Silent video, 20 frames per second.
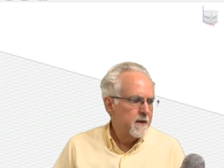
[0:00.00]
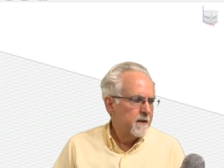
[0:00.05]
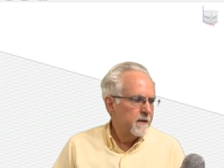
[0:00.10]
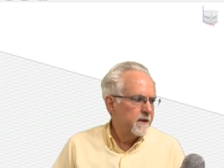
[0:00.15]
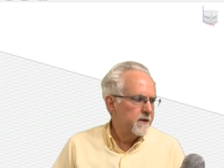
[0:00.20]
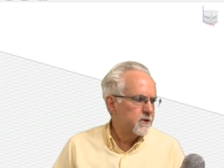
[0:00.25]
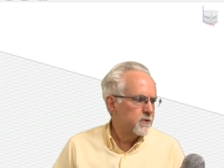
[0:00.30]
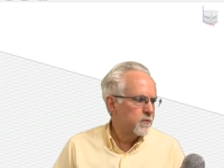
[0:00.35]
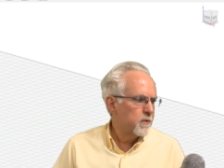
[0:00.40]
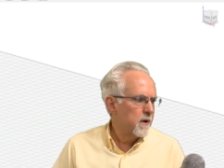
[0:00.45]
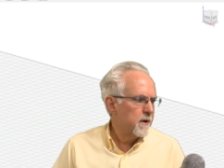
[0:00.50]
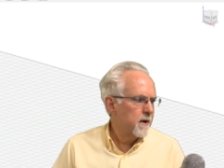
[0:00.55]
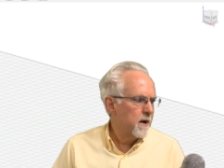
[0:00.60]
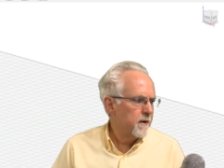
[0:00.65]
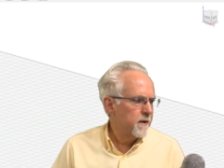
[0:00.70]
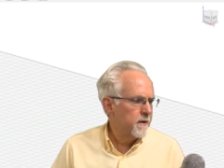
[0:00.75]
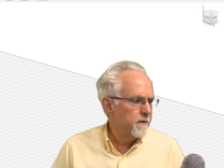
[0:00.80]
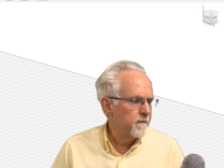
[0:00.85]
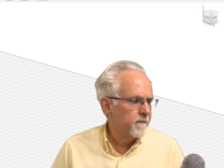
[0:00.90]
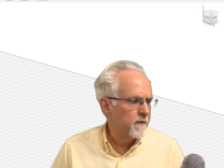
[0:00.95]
Let's run
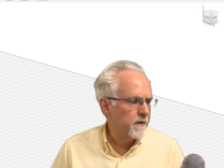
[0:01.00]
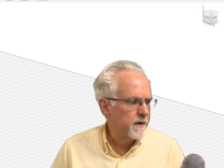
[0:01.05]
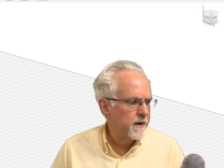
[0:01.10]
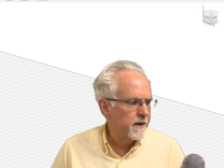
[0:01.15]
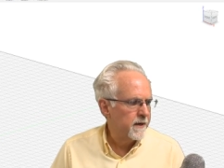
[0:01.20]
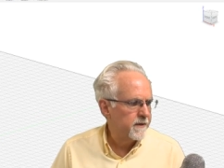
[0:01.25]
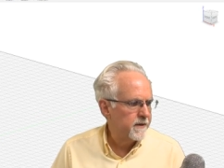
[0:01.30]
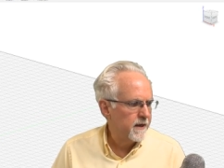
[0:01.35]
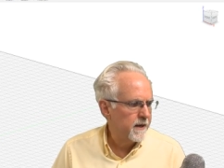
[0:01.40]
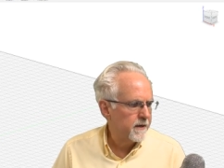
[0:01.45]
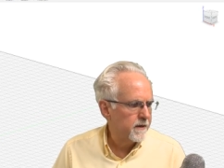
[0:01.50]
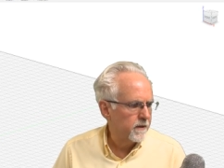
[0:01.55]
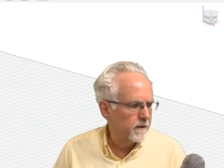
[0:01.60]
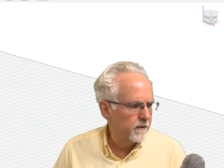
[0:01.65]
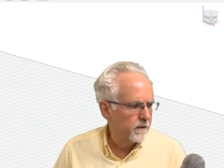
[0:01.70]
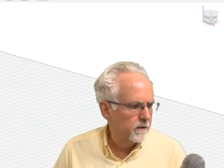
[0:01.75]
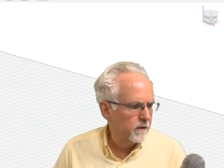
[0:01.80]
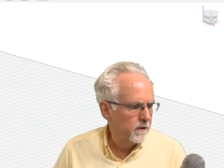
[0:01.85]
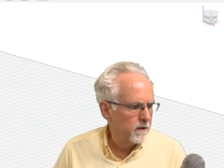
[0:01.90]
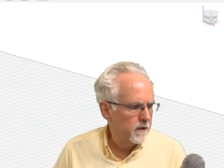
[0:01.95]
on over and take a
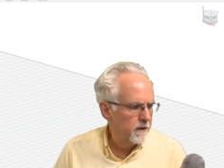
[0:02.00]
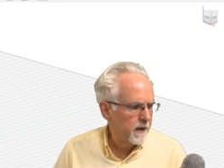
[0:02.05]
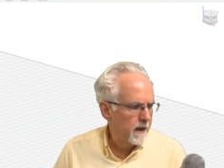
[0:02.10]
look